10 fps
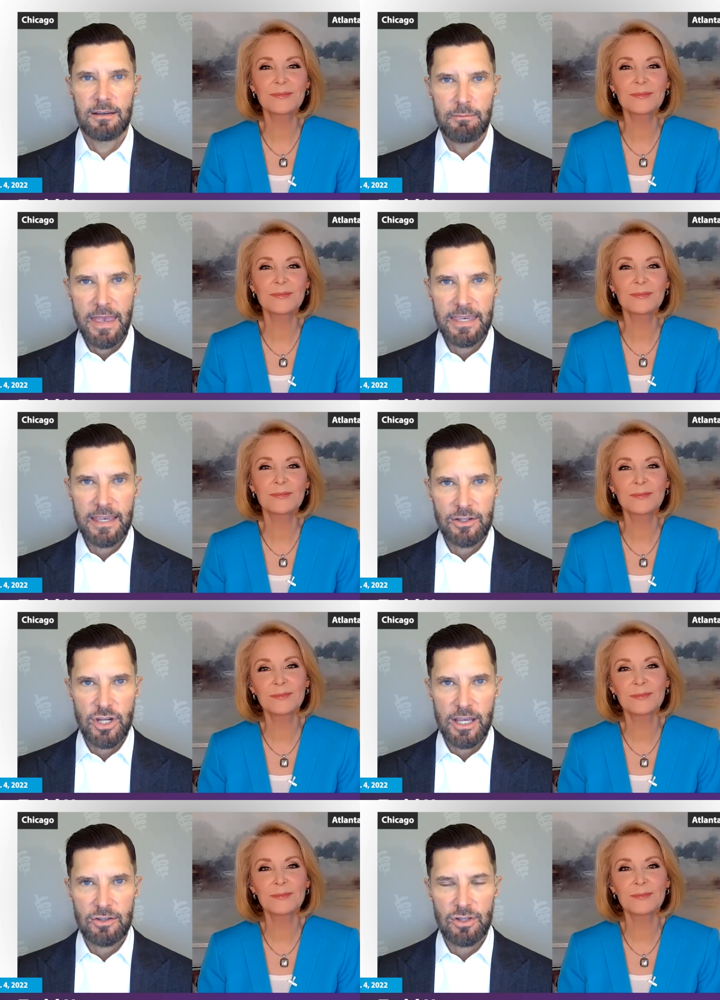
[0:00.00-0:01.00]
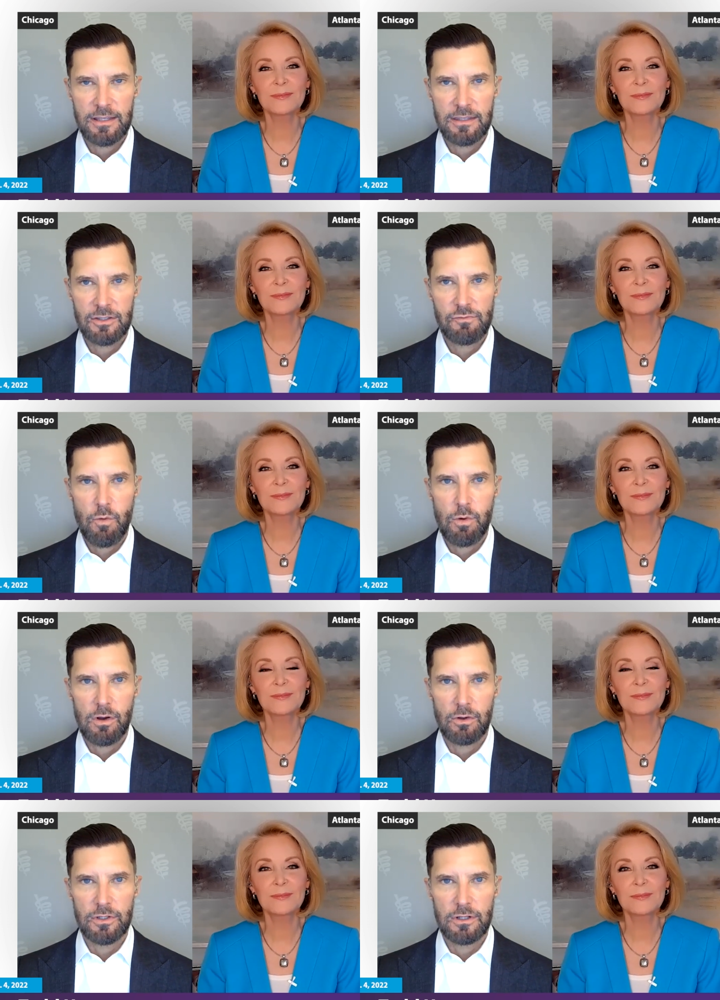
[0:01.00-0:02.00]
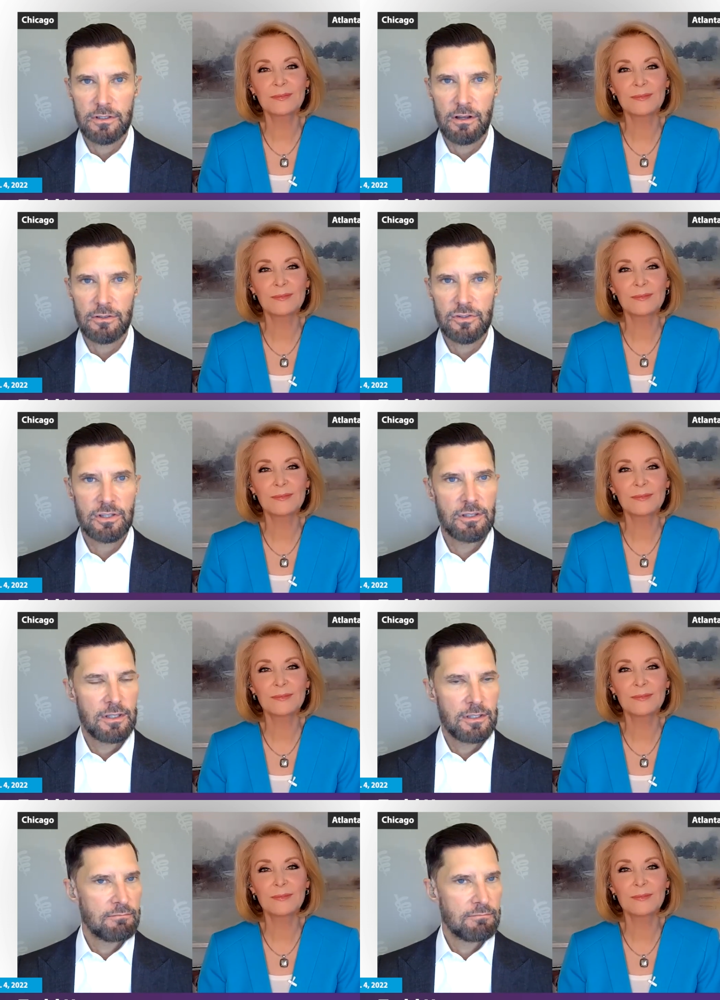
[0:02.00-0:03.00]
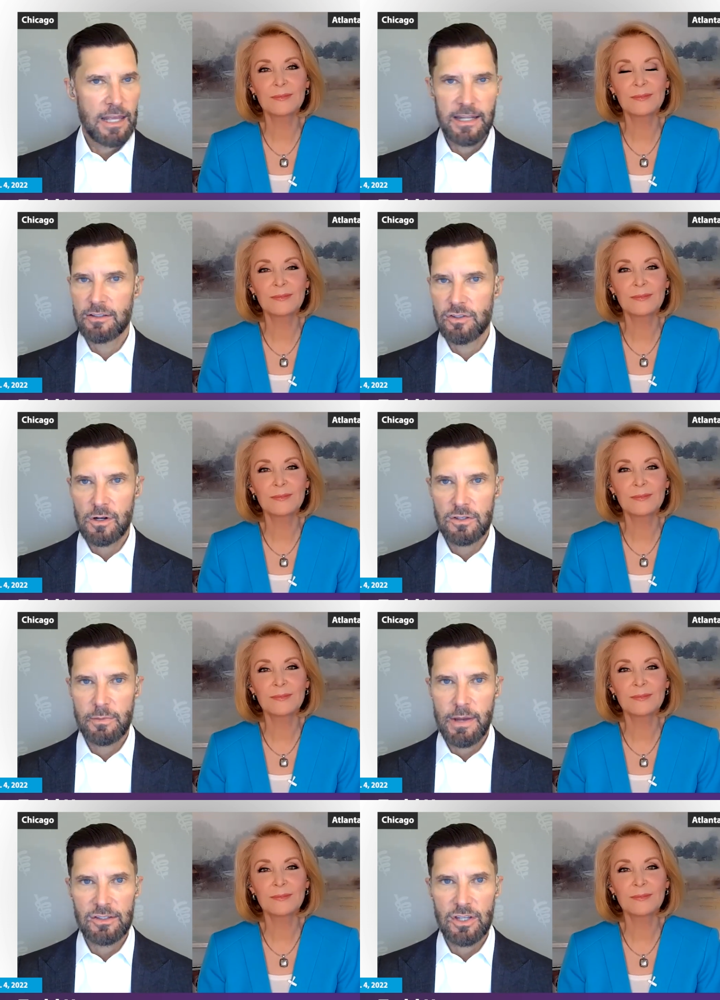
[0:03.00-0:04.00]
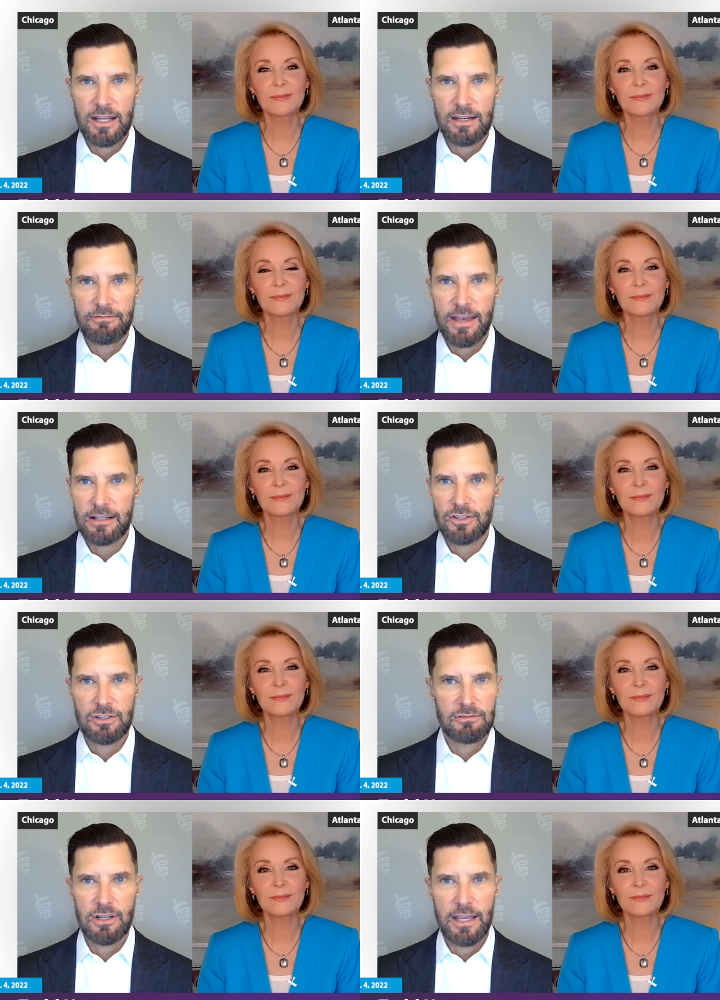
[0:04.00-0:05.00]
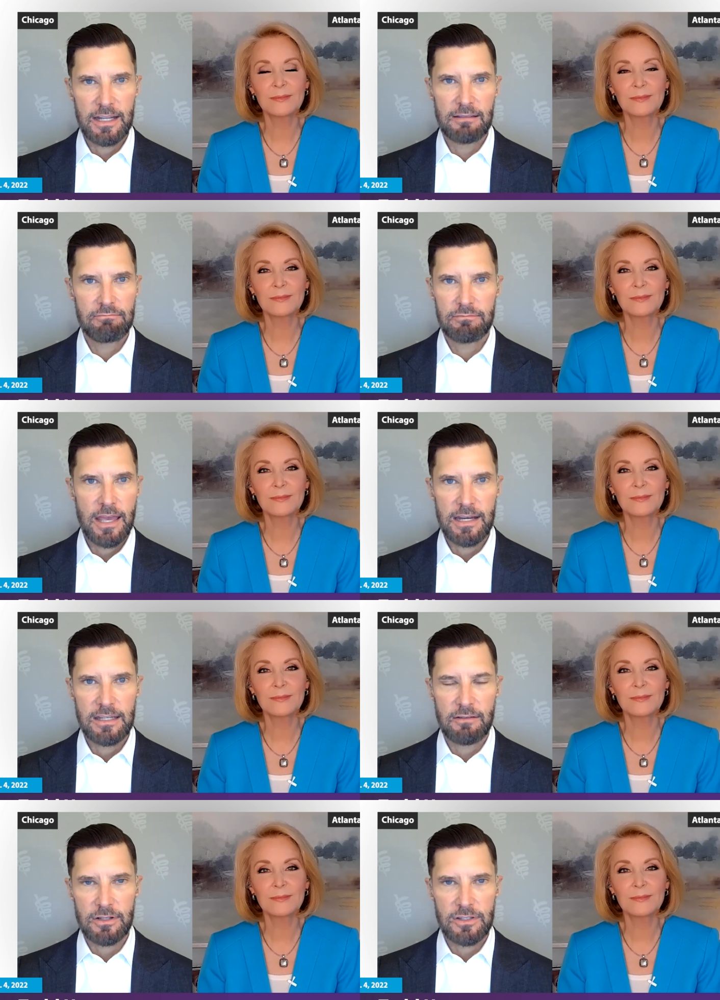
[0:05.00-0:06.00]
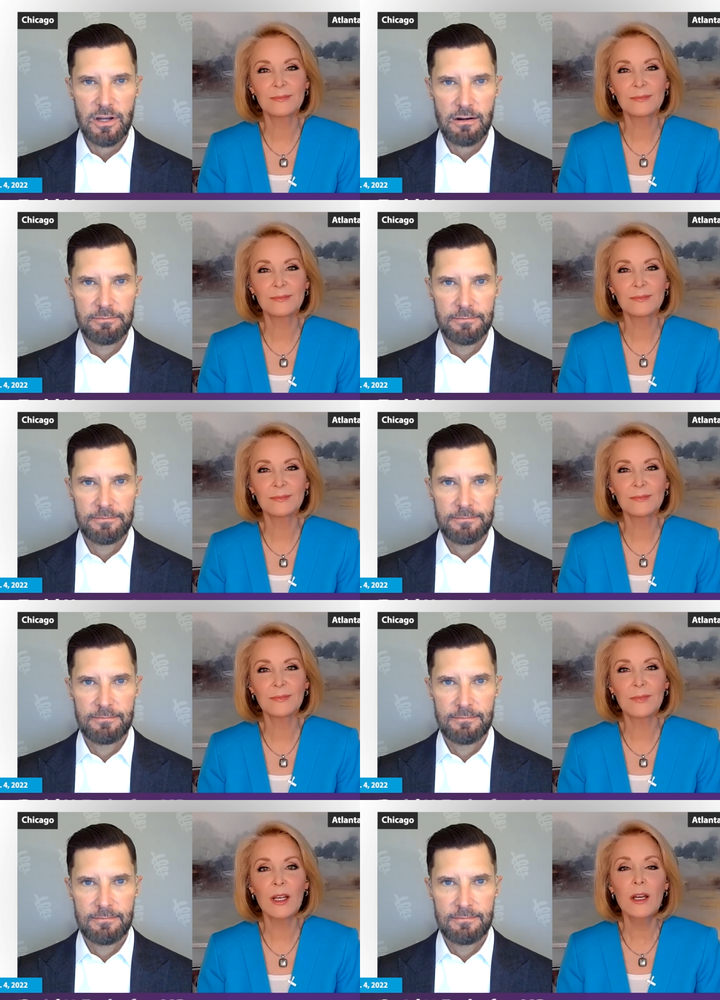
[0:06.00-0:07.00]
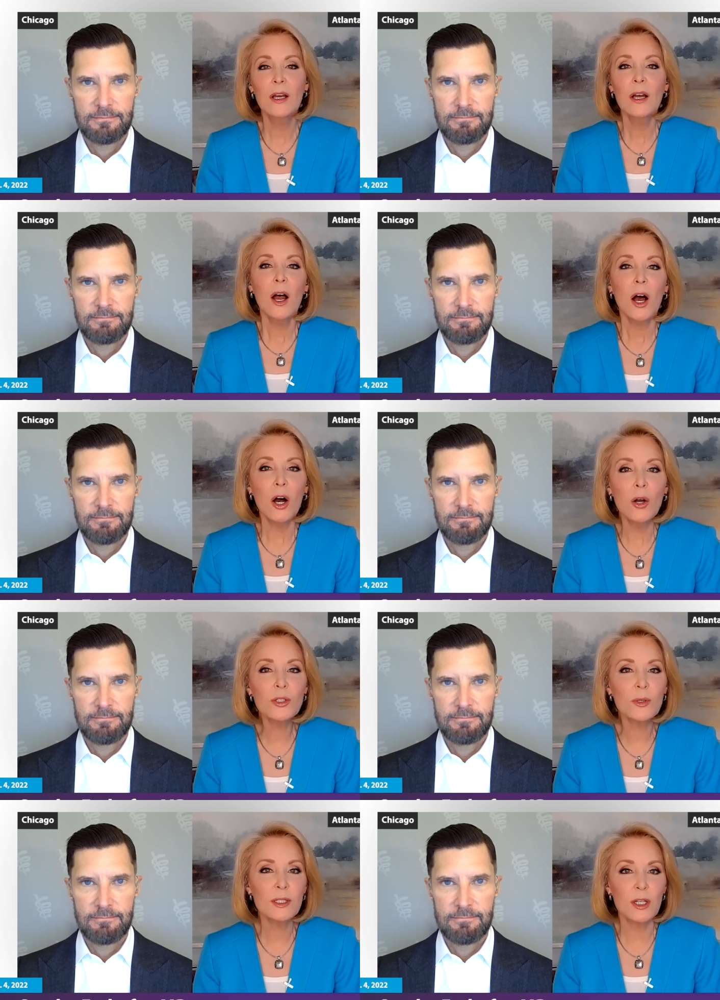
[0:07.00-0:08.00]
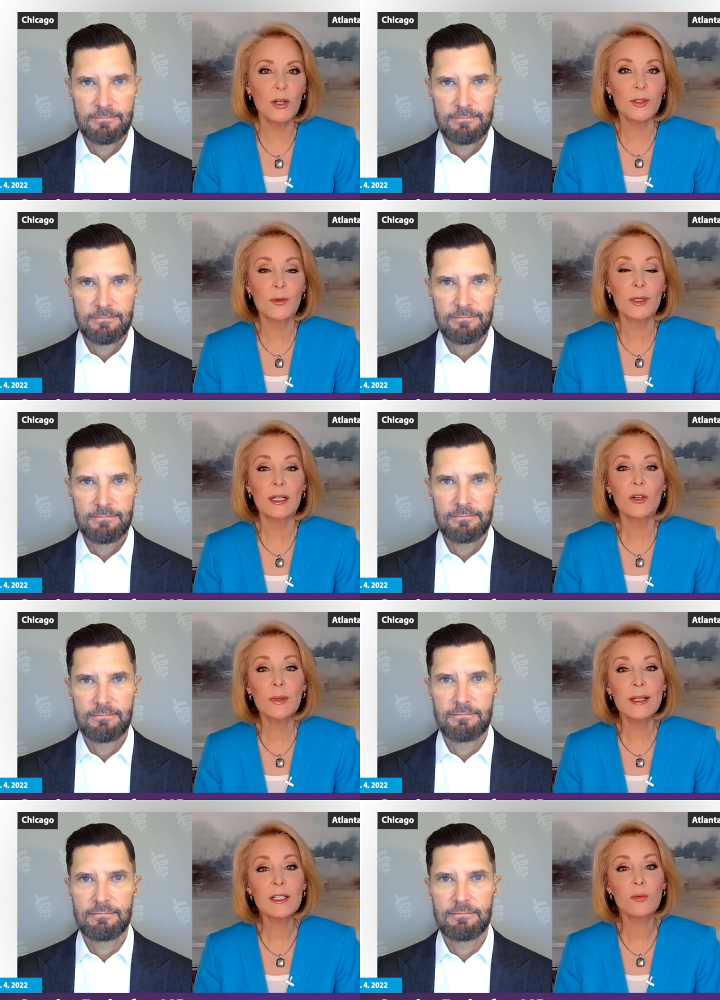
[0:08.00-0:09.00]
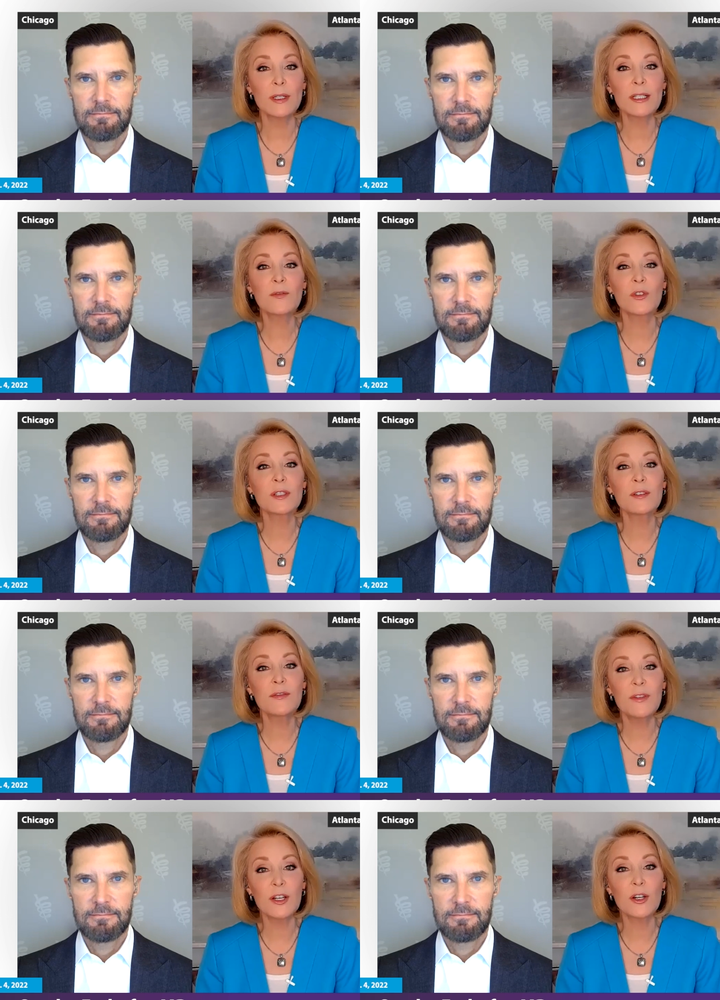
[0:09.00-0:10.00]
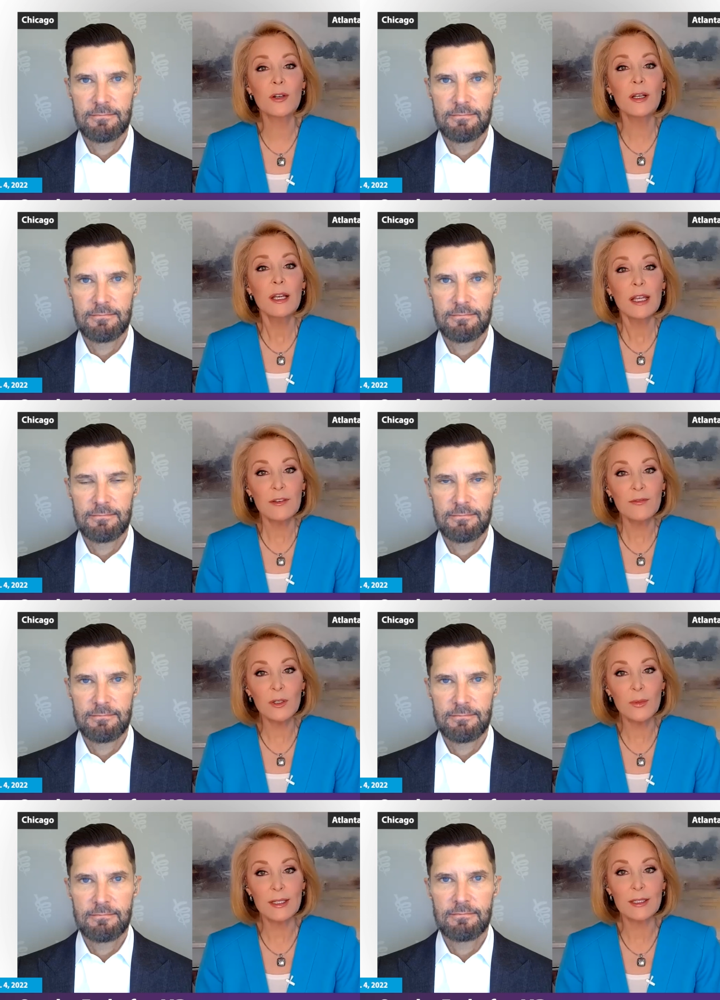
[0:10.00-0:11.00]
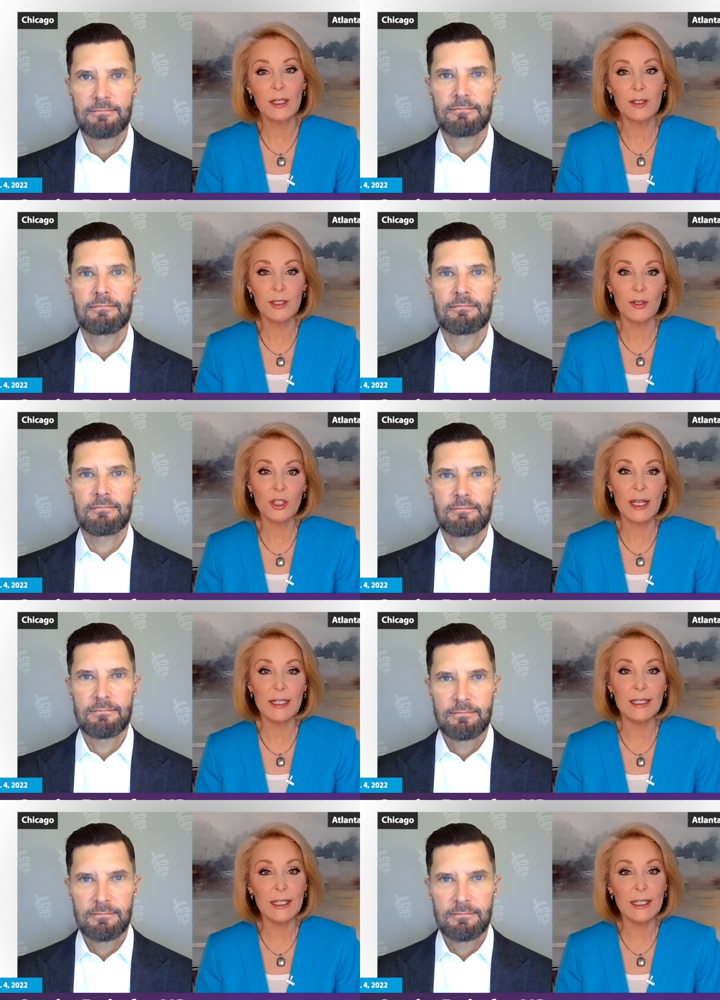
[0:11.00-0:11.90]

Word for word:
Speaker 1: making a change like this for older adults? Any concerns about side effects? Is there any any difference
Speaker 2: here? Older adults are at increased risk for severe influenza associated